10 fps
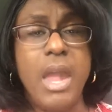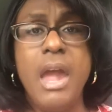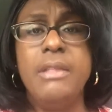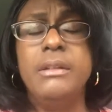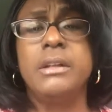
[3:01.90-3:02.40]

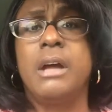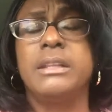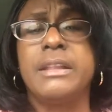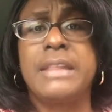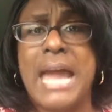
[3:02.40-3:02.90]
and
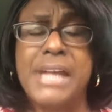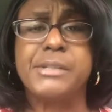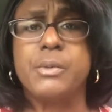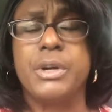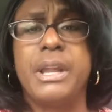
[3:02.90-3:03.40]
the
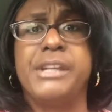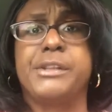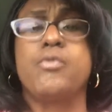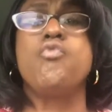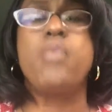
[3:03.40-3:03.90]
last one
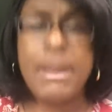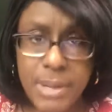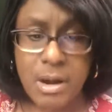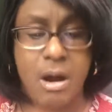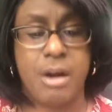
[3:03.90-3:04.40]
is through
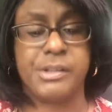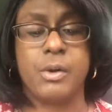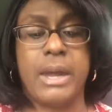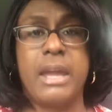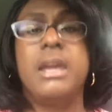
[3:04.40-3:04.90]
webinars.
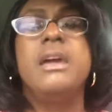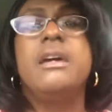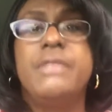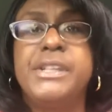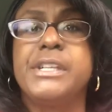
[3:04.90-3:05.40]
Okay,
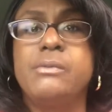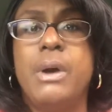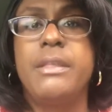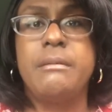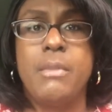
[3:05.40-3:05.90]
this is
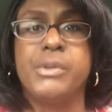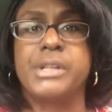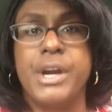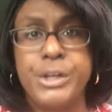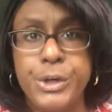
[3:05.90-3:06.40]
one of the
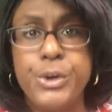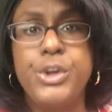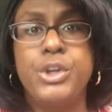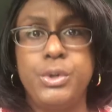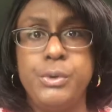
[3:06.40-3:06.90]
most
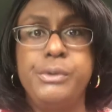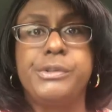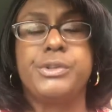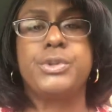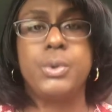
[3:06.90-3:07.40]

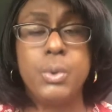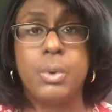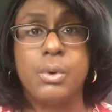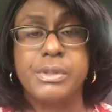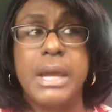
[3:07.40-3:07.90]
underused
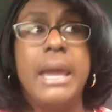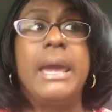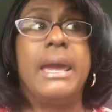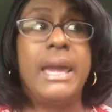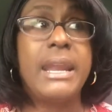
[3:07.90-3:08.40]
tools,
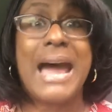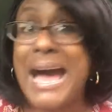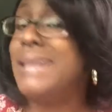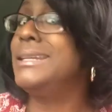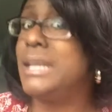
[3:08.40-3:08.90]
and
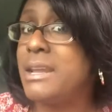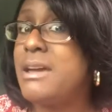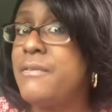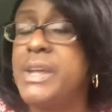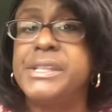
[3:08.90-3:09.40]
oddly
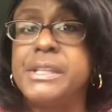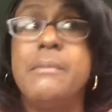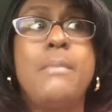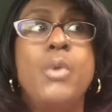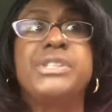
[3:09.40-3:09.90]
enough, it's the
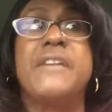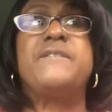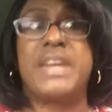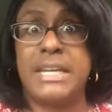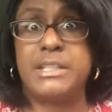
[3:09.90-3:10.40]
most
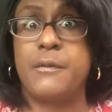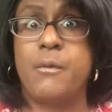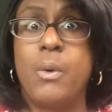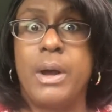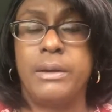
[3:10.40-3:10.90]

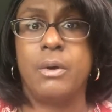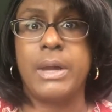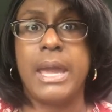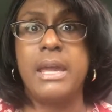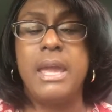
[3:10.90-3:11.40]
effective one.
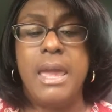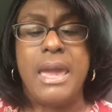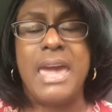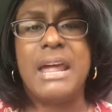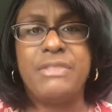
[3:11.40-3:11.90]
Okay,
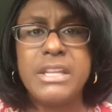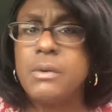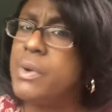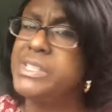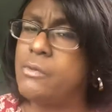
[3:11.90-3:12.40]
and I think
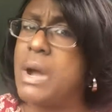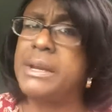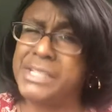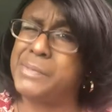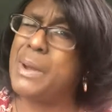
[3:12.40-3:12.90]
the reason why
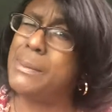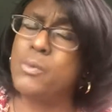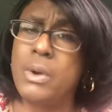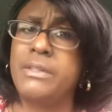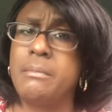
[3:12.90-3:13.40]
this is probably
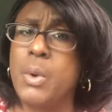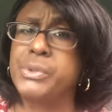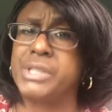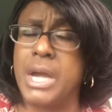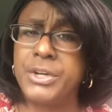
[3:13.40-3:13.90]
one of the
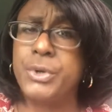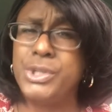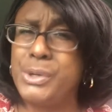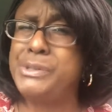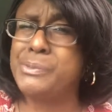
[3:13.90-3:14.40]
most
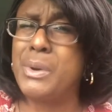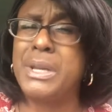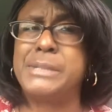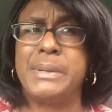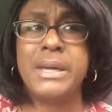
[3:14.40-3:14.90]
underused
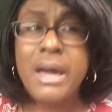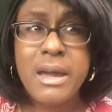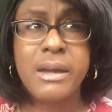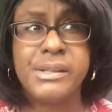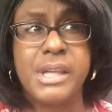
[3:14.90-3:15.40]
one is
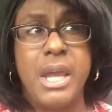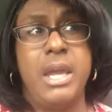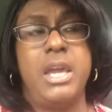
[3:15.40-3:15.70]
because